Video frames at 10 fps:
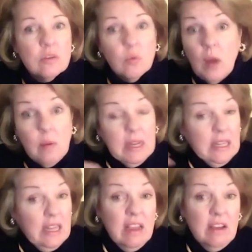the way we
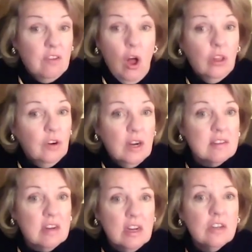live all across
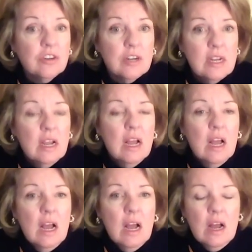the country.
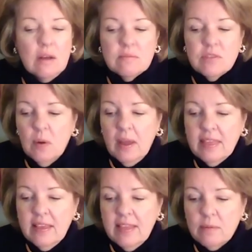So I
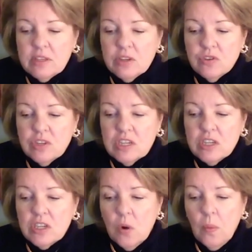think that was interesting.
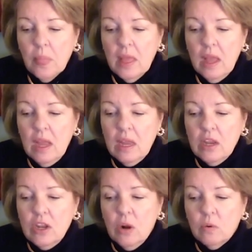So,
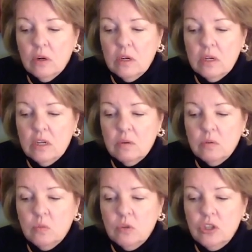
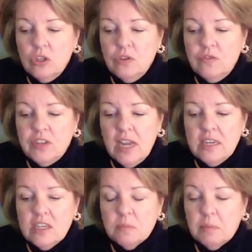you've
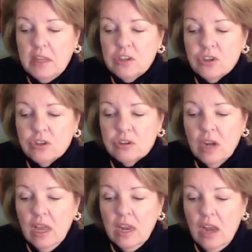tended to place your
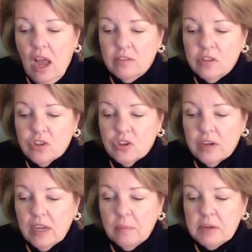novels
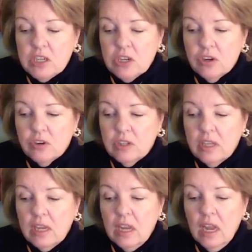during
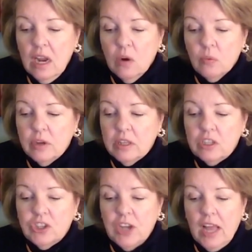particularly really
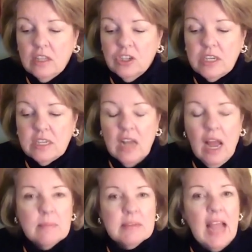challenging
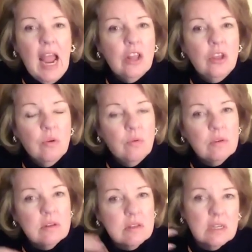times. How do you,
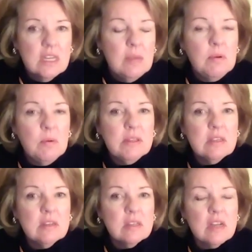in keeping with
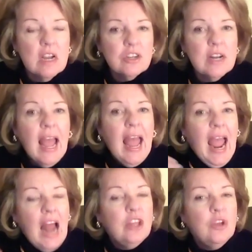this discussion,
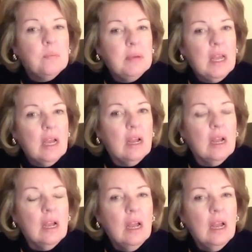how do you pick